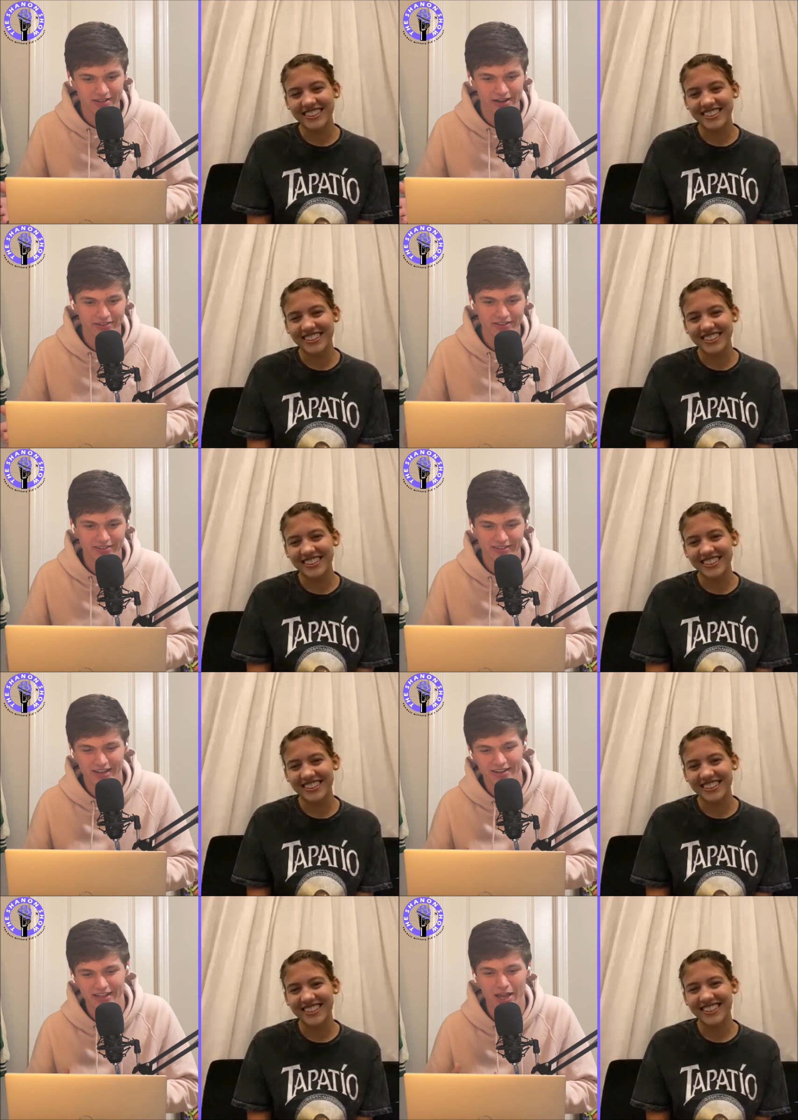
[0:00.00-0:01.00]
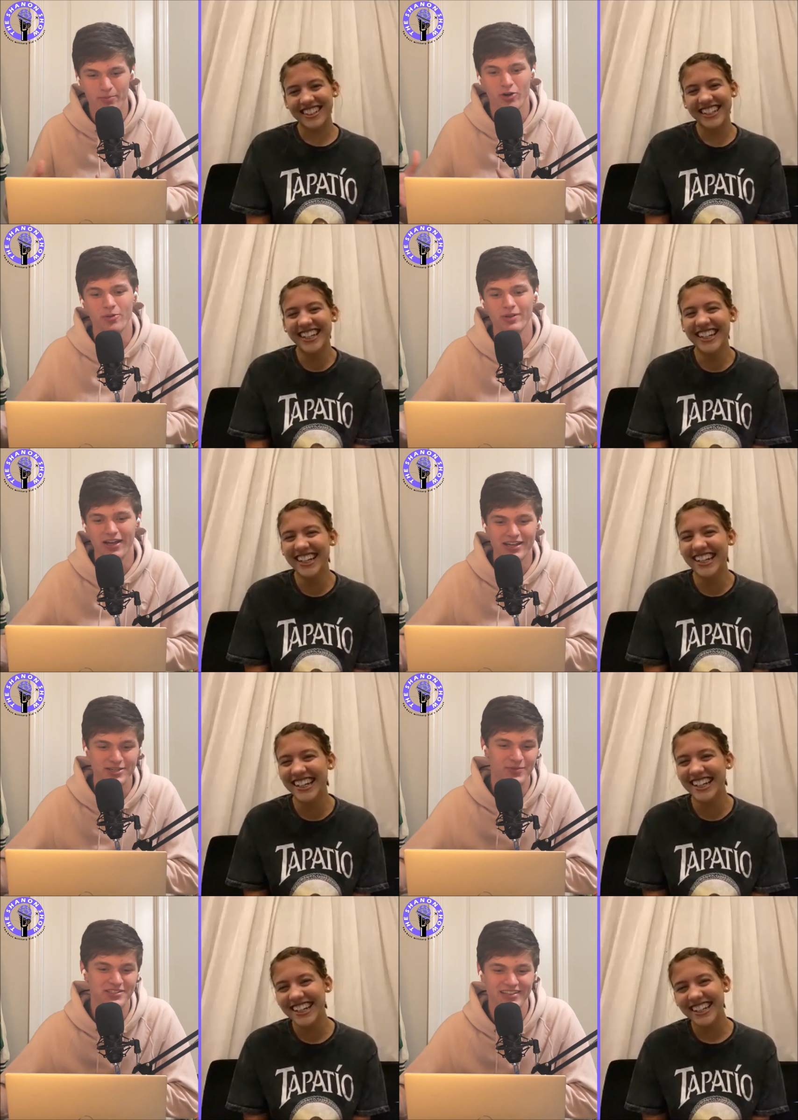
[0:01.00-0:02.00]
Speaker 1: entirely to kind of like hyperbolize
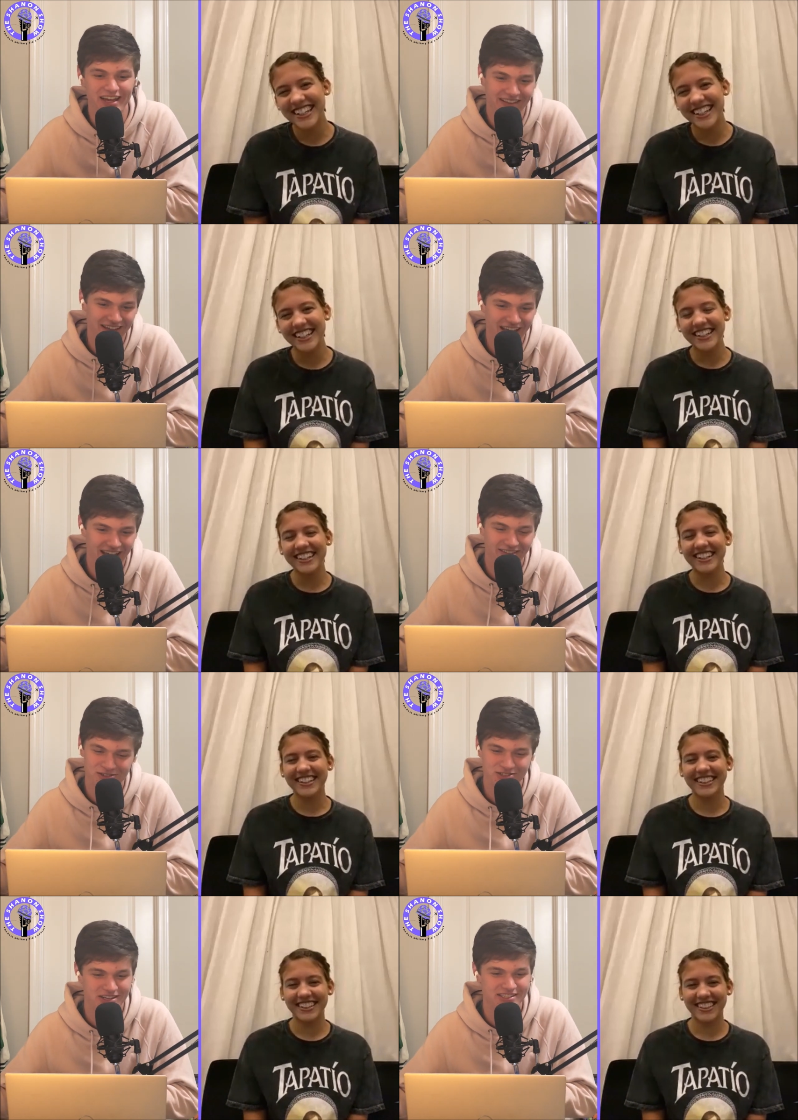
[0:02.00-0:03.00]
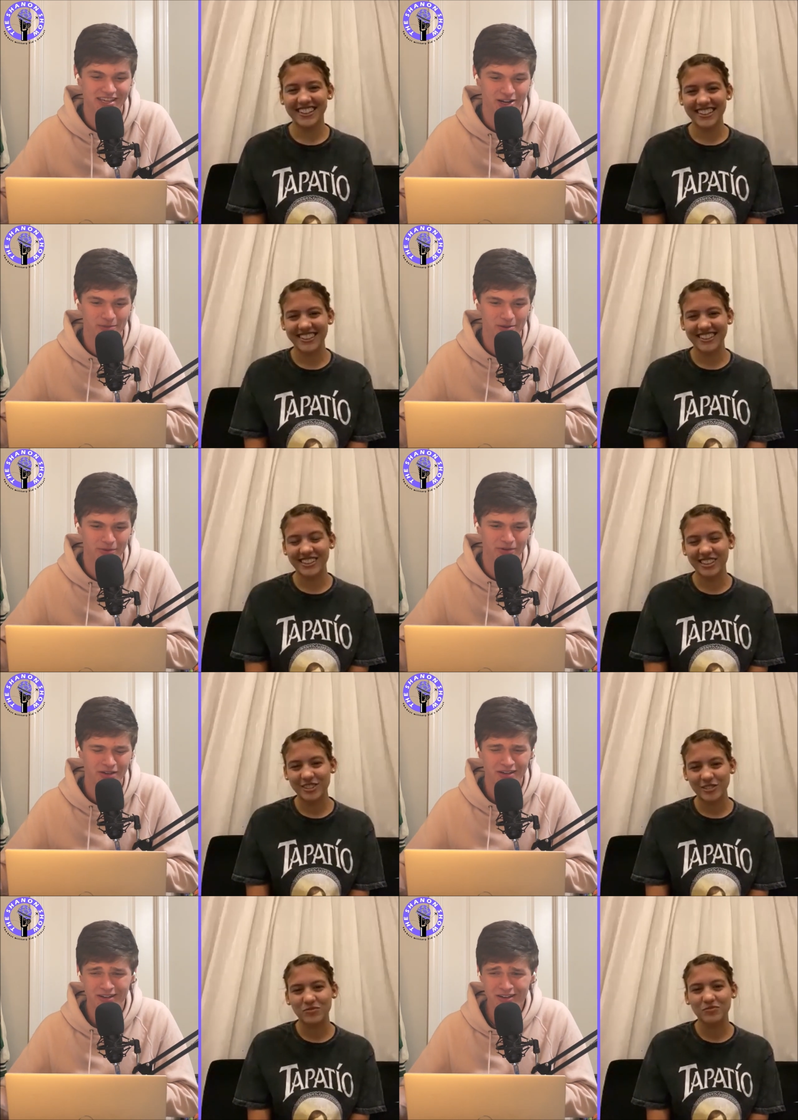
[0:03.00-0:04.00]
how much land they had they were trying to scare people
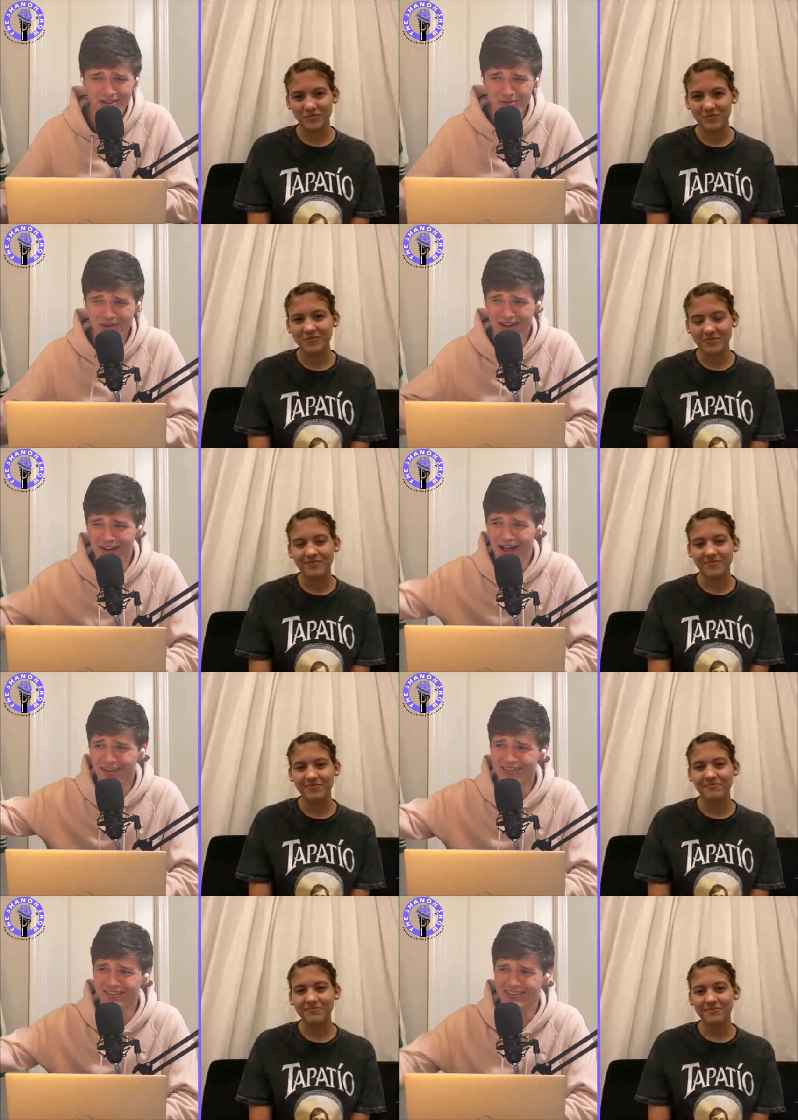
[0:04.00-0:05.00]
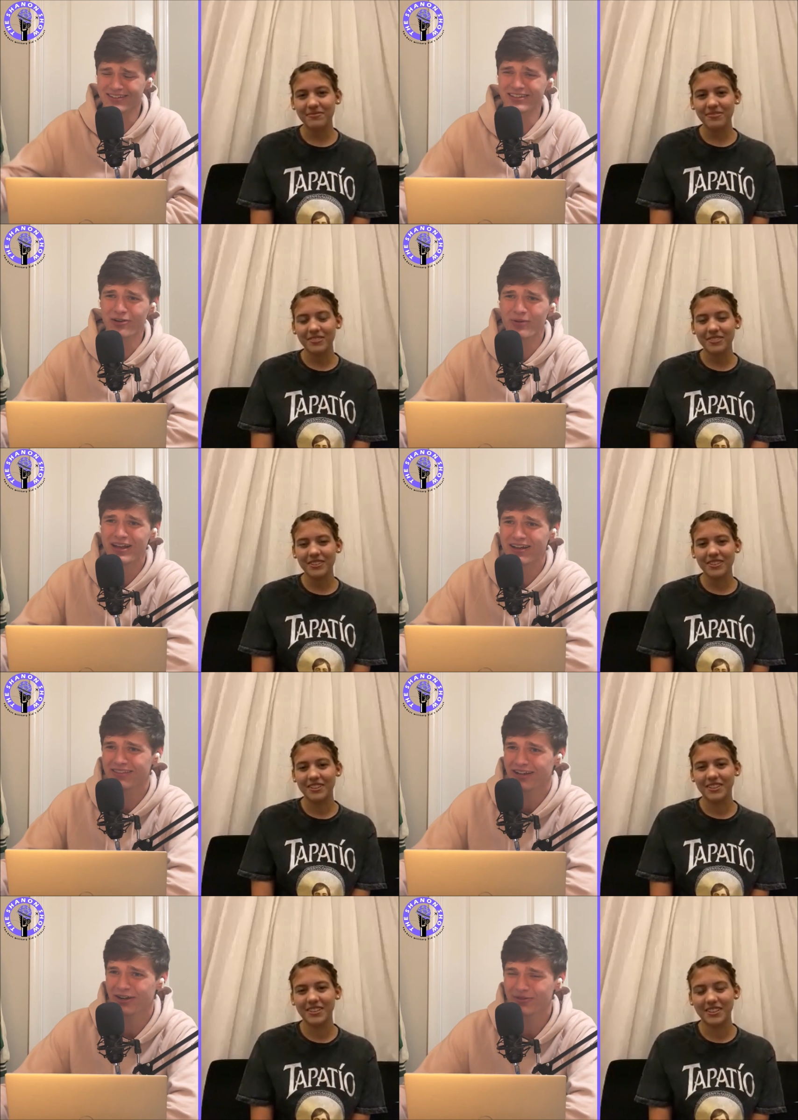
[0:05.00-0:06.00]
oh, yeah we got an island uh, you know way down
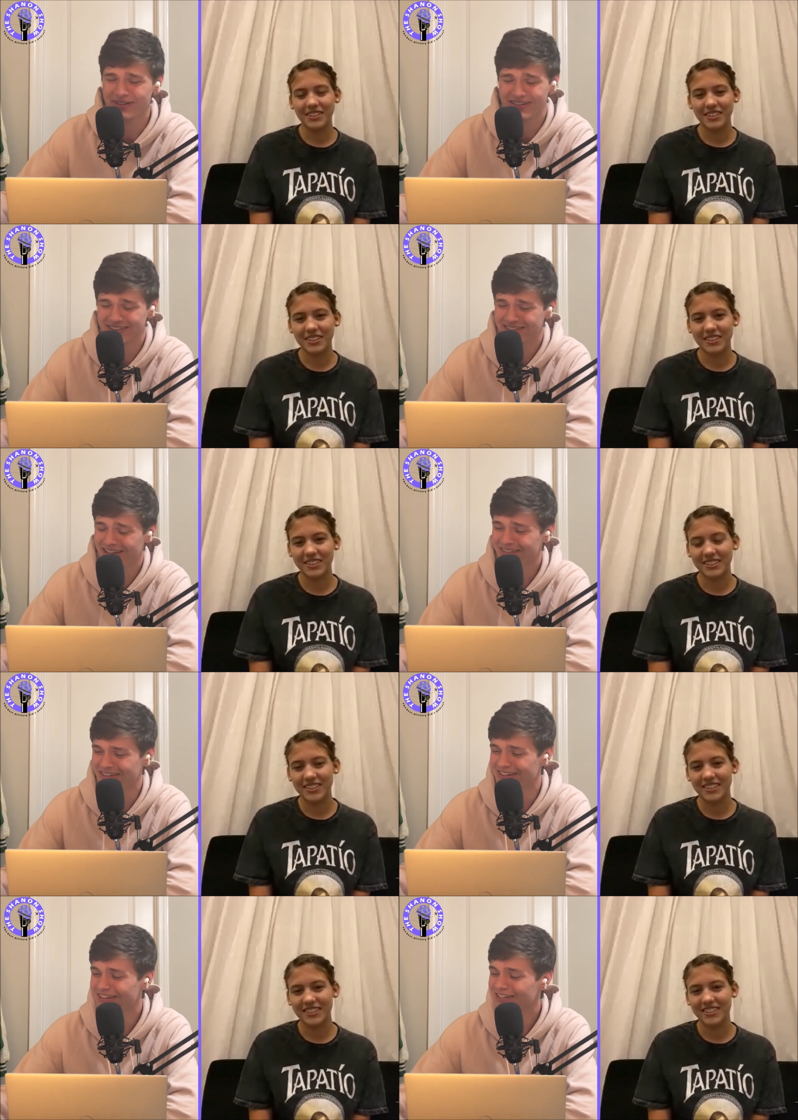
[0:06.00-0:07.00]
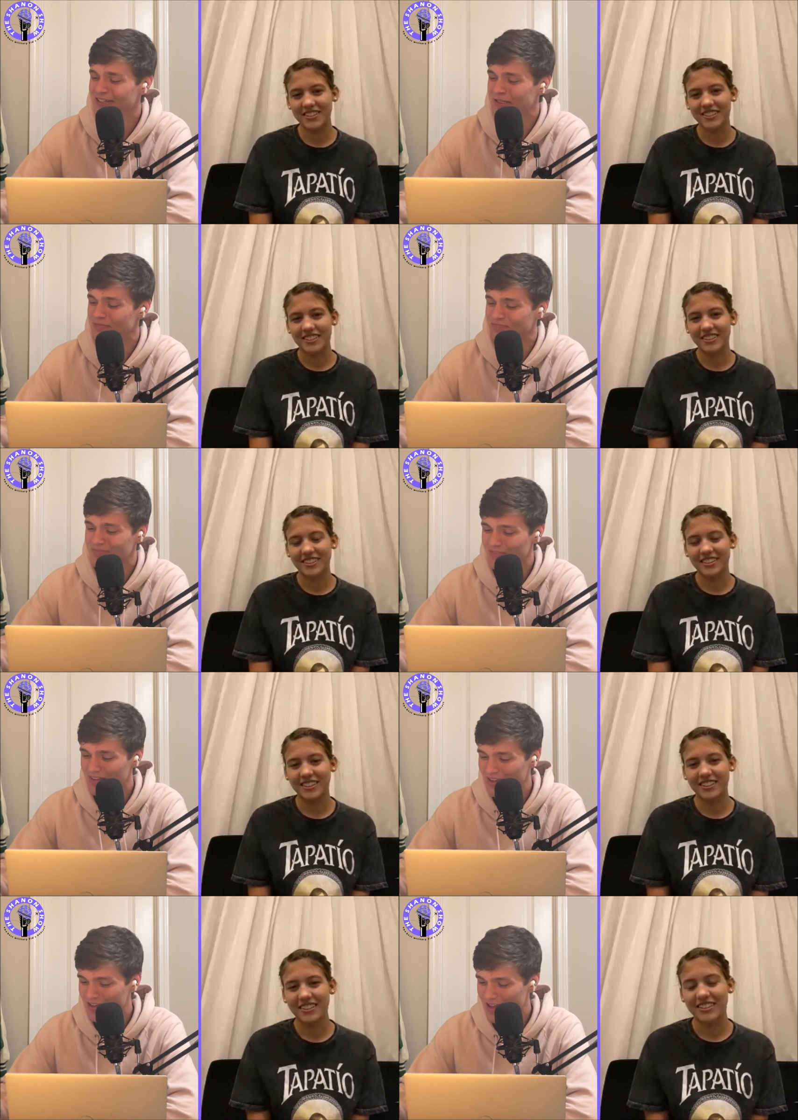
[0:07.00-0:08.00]
there where uh, nothing
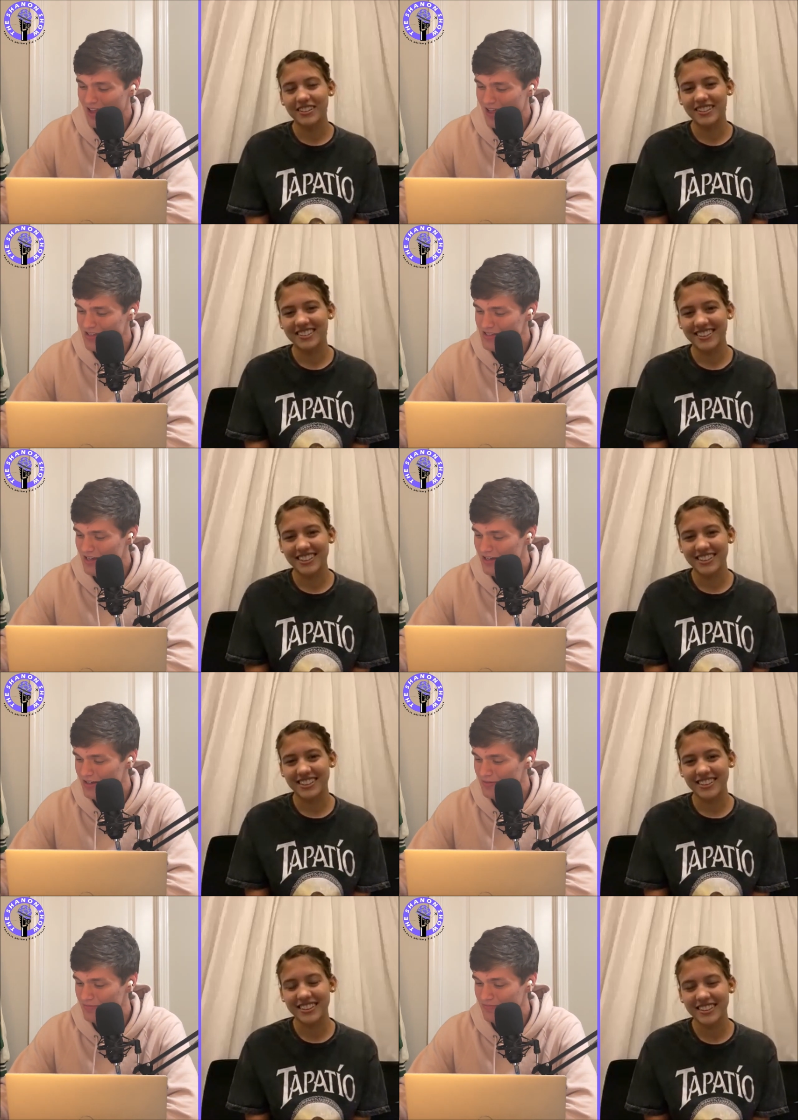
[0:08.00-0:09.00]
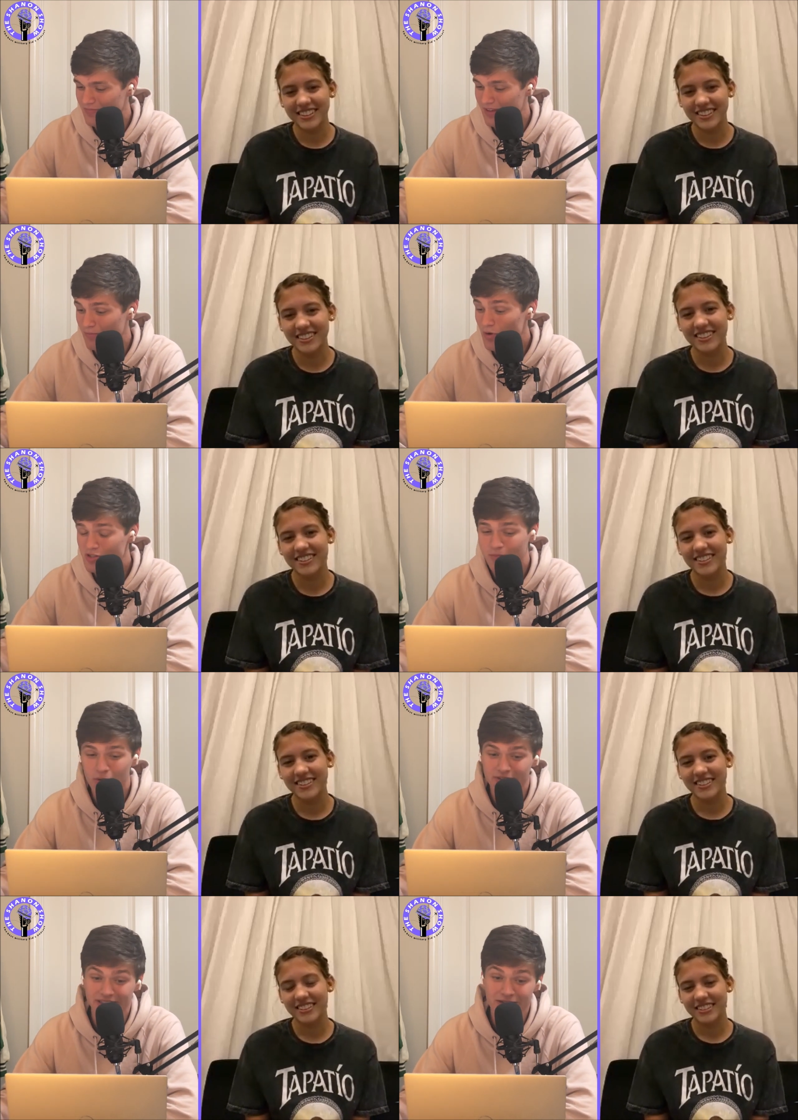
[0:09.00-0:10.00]
and um, most
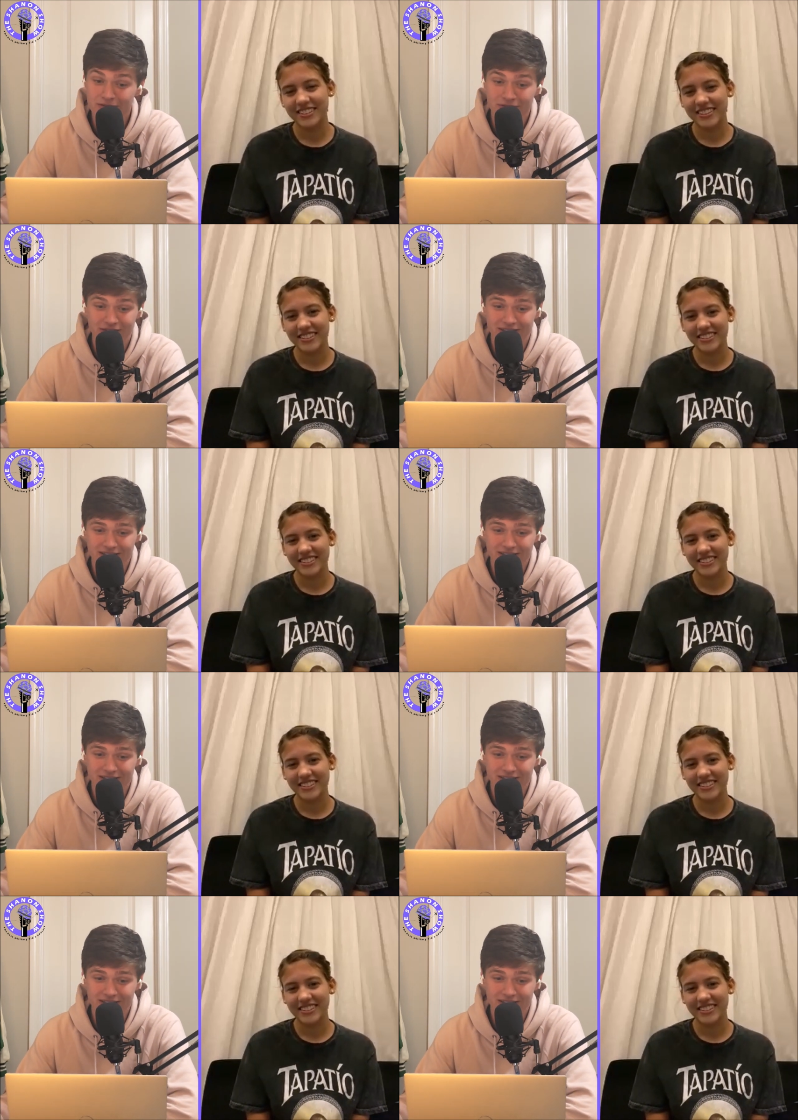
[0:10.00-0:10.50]
importantly, even if it